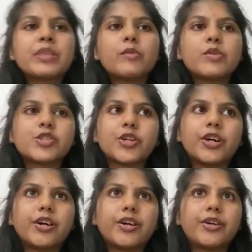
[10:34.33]
which
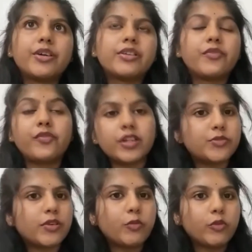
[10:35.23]
are, the first
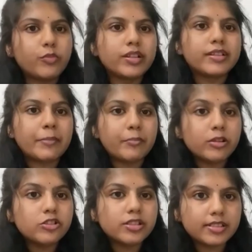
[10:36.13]
one would be
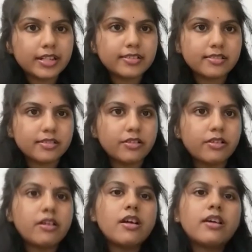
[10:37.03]
temperature sensor,
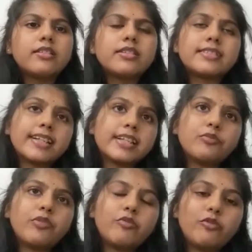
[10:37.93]
the second
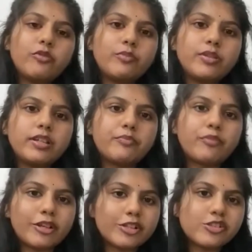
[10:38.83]
one would be
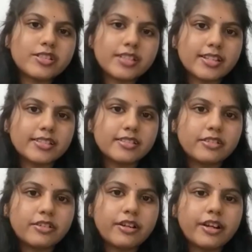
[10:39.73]
pressure
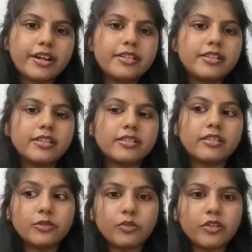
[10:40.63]
sensor, and the
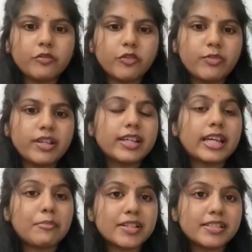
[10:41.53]
third one will be
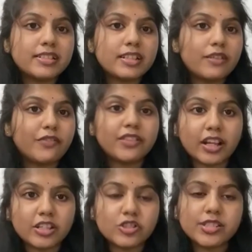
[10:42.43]
capacitive
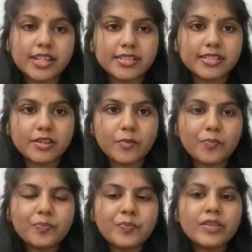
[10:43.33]
touch sensor.
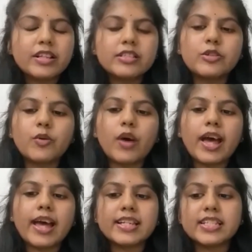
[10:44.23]
So
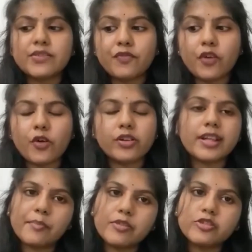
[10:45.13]
as for
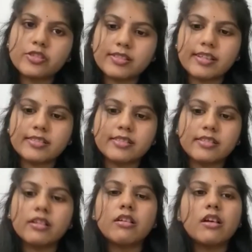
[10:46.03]
temperature
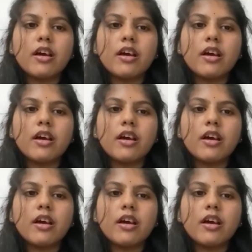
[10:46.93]
sensor,